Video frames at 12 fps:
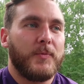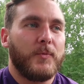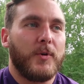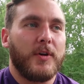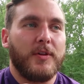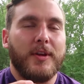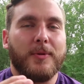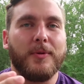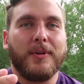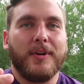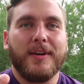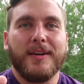while they
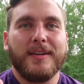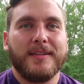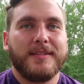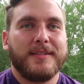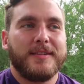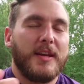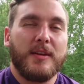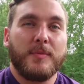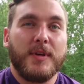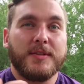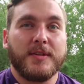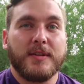were eating
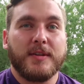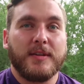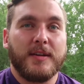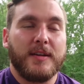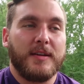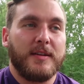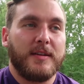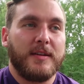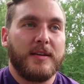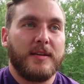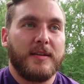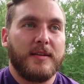pizza
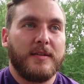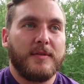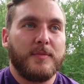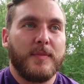and